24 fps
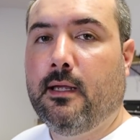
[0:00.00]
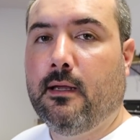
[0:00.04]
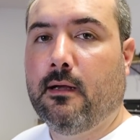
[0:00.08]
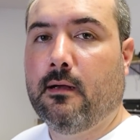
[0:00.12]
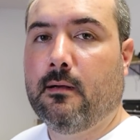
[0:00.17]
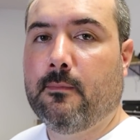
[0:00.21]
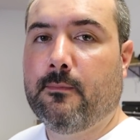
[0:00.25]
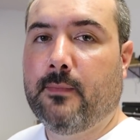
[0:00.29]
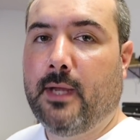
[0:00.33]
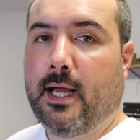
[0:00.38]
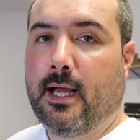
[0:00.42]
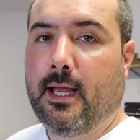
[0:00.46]

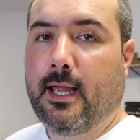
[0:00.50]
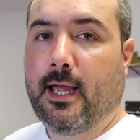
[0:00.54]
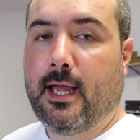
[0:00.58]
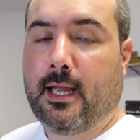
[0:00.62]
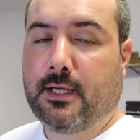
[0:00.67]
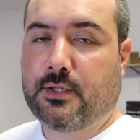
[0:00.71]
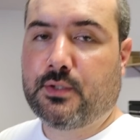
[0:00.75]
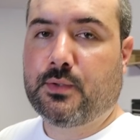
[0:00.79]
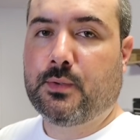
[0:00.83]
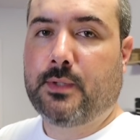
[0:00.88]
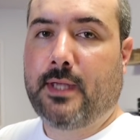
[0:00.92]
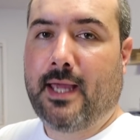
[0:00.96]
I
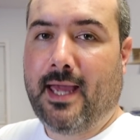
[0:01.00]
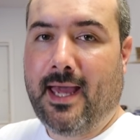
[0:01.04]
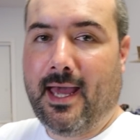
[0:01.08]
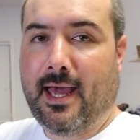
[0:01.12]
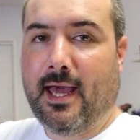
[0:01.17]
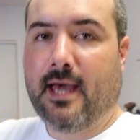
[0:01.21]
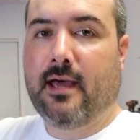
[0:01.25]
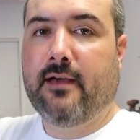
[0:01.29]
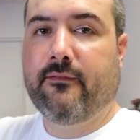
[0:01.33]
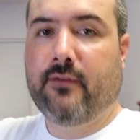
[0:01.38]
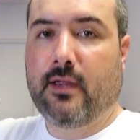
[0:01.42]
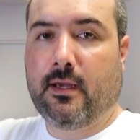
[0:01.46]
actually
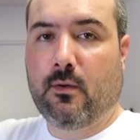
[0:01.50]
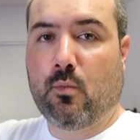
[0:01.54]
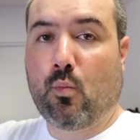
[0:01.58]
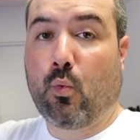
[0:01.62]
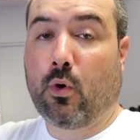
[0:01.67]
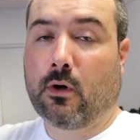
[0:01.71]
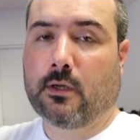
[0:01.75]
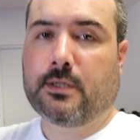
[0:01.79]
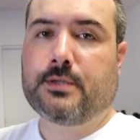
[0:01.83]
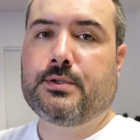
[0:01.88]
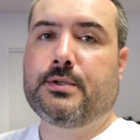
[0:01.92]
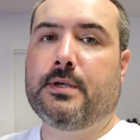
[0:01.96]
have a
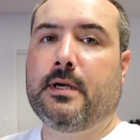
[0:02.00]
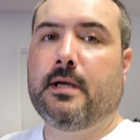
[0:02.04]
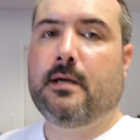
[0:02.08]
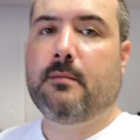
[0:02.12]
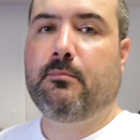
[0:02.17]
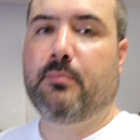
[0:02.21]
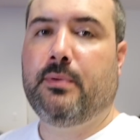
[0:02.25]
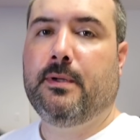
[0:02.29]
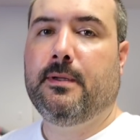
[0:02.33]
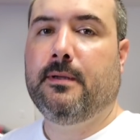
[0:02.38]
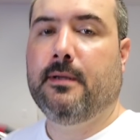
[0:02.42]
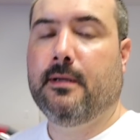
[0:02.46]

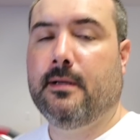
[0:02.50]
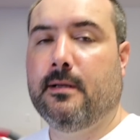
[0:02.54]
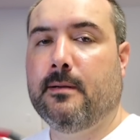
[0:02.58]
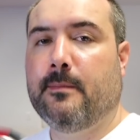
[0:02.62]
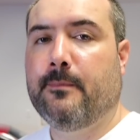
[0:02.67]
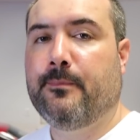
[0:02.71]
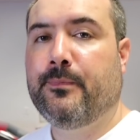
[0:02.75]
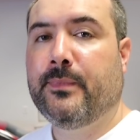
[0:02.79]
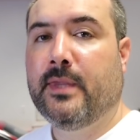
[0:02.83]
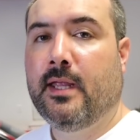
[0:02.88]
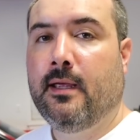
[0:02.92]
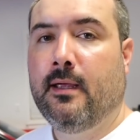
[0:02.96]
workshop
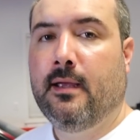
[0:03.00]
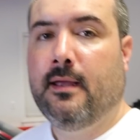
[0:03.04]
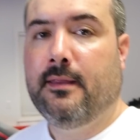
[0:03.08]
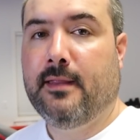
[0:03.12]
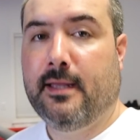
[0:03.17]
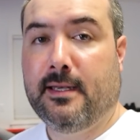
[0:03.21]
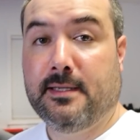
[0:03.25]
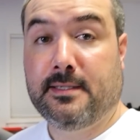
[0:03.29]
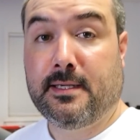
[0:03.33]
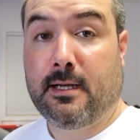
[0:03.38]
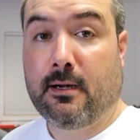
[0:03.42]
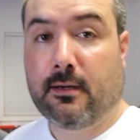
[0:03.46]

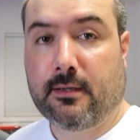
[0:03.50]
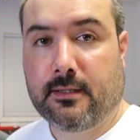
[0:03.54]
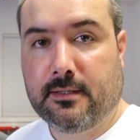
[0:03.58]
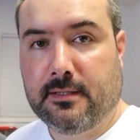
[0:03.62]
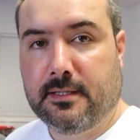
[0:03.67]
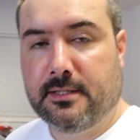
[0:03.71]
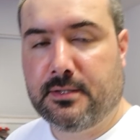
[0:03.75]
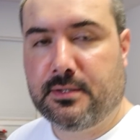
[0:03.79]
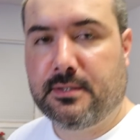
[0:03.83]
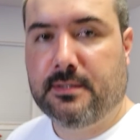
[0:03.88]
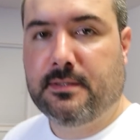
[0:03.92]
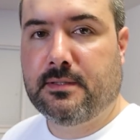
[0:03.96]
that is air
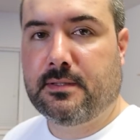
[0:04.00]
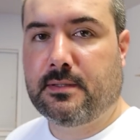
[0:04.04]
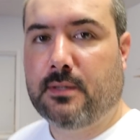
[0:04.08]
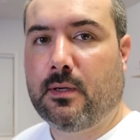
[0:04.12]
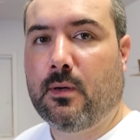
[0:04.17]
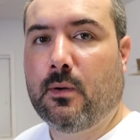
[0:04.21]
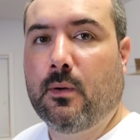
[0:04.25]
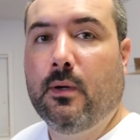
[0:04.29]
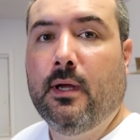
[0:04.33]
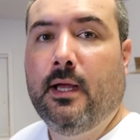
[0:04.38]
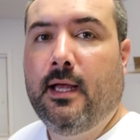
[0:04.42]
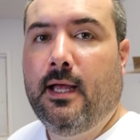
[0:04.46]
conditioned,
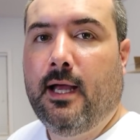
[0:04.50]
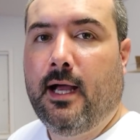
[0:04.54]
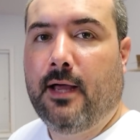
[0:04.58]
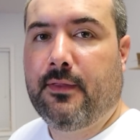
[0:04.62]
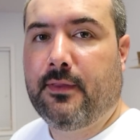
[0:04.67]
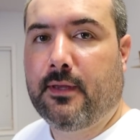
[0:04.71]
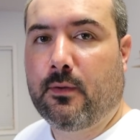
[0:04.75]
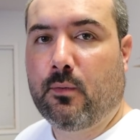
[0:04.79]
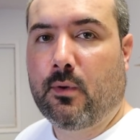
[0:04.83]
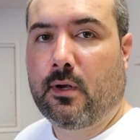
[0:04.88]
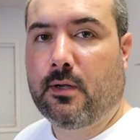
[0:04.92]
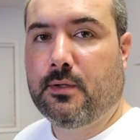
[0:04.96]
so I
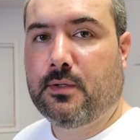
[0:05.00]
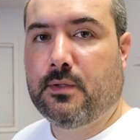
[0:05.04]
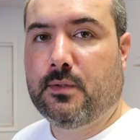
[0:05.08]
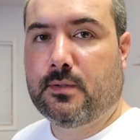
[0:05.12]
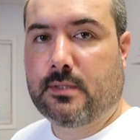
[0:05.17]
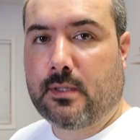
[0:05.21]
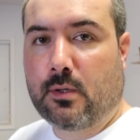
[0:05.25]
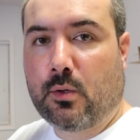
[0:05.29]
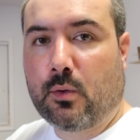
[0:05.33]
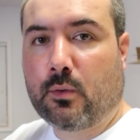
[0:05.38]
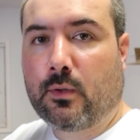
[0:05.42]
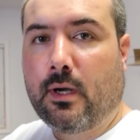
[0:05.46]
think what I'll do is
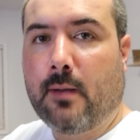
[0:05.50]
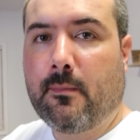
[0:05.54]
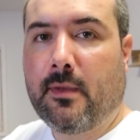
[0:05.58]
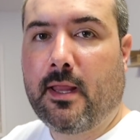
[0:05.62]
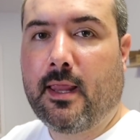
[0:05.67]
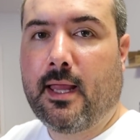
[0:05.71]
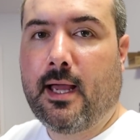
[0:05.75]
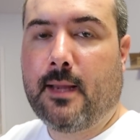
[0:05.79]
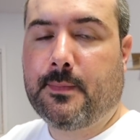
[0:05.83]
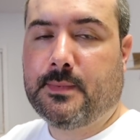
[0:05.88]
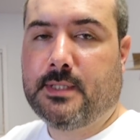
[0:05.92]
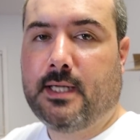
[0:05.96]
I'll go grab my
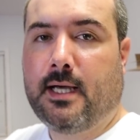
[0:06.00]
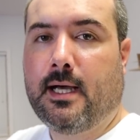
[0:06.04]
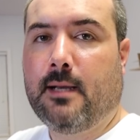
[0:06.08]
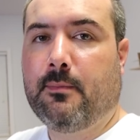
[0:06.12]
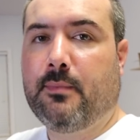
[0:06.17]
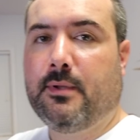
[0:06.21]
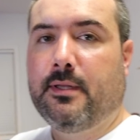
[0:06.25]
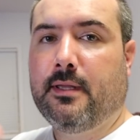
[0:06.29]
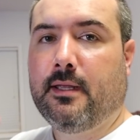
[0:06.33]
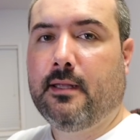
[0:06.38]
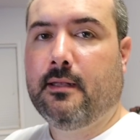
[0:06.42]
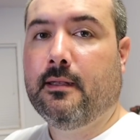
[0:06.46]

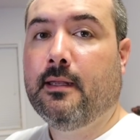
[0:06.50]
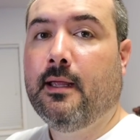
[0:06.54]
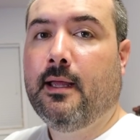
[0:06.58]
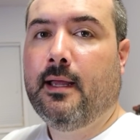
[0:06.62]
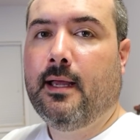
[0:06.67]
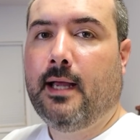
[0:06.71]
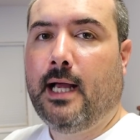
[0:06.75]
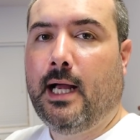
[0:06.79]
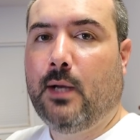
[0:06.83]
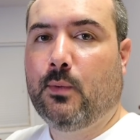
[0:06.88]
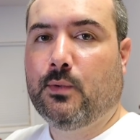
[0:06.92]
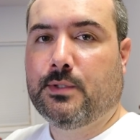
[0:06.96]
laptop, and then
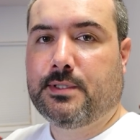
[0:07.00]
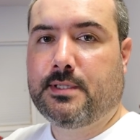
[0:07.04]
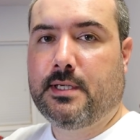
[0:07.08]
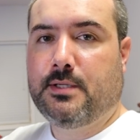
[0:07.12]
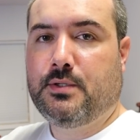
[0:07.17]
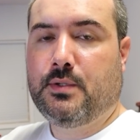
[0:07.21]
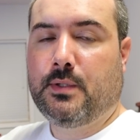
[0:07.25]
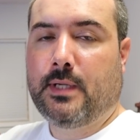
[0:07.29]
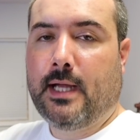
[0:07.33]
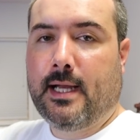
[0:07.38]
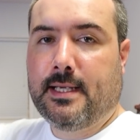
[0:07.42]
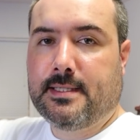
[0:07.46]
I will
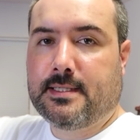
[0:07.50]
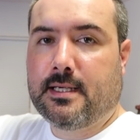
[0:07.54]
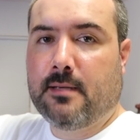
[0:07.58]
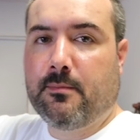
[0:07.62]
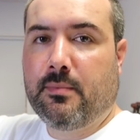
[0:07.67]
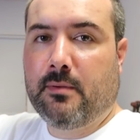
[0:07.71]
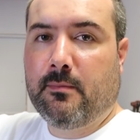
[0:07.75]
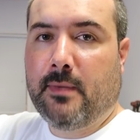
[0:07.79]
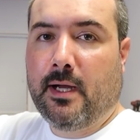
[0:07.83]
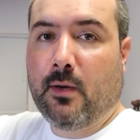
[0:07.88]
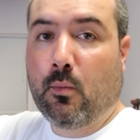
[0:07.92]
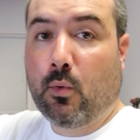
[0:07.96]
set you guys
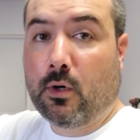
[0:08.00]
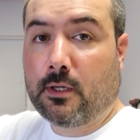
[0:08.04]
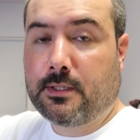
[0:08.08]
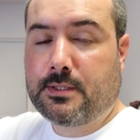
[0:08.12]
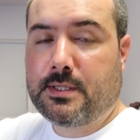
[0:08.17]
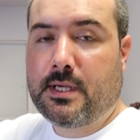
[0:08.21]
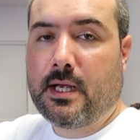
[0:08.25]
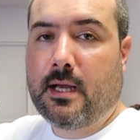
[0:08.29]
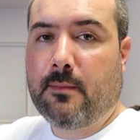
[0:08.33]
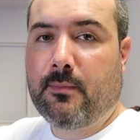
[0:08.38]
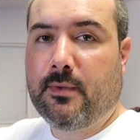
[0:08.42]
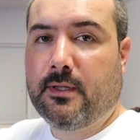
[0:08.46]
up in my
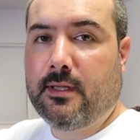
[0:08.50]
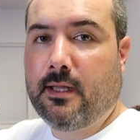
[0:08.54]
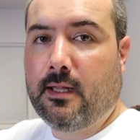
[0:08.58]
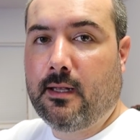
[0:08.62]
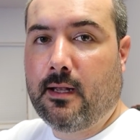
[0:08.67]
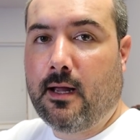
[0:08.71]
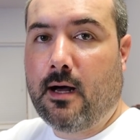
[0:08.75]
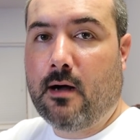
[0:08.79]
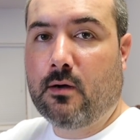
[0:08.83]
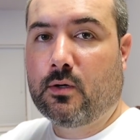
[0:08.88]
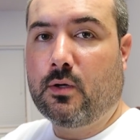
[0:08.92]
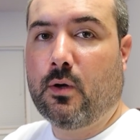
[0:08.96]
workshop, and
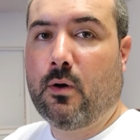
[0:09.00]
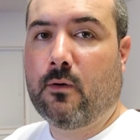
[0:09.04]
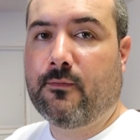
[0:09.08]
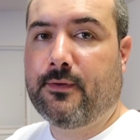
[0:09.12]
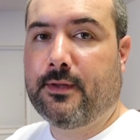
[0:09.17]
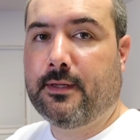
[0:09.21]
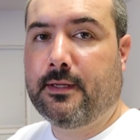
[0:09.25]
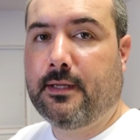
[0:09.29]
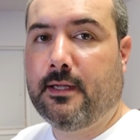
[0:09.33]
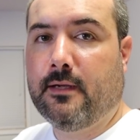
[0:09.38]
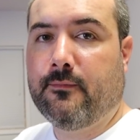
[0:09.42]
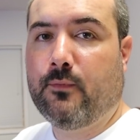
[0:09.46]
then I'll go over
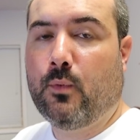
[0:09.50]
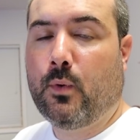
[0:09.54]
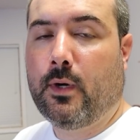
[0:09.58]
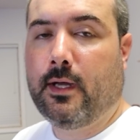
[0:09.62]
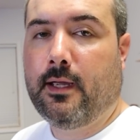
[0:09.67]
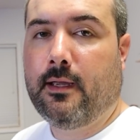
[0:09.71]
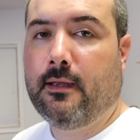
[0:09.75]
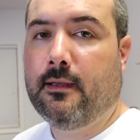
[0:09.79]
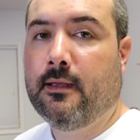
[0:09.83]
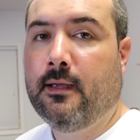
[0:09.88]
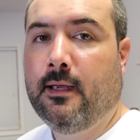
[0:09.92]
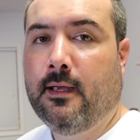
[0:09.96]
the
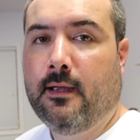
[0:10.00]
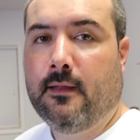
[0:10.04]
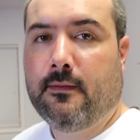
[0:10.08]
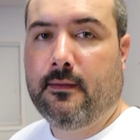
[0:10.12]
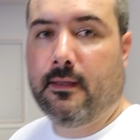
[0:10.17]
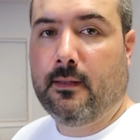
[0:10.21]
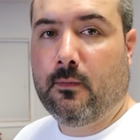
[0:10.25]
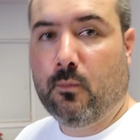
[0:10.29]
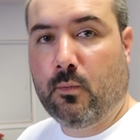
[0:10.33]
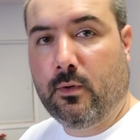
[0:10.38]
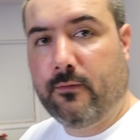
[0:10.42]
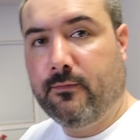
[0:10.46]
giveaway
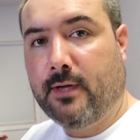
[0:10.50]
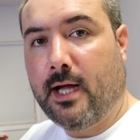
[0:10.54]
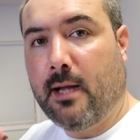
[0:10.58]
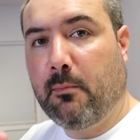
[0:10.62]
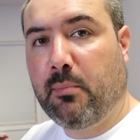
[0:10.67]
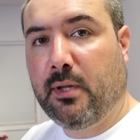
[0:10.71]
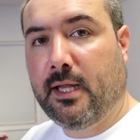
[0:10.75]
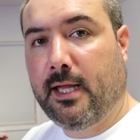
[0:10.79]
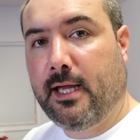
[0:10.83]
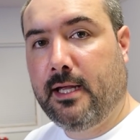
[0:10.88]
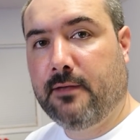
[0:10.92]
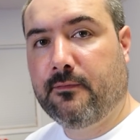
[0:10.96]
that we've got
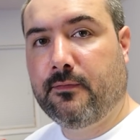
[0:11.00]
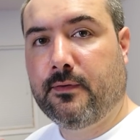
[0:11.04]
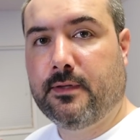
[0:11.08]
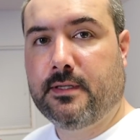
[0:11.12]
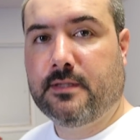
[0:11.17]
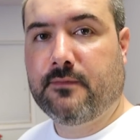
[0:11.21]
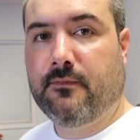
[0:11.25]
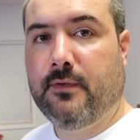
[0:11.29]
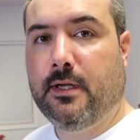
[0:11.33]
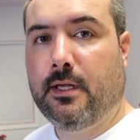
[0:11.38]
planned for this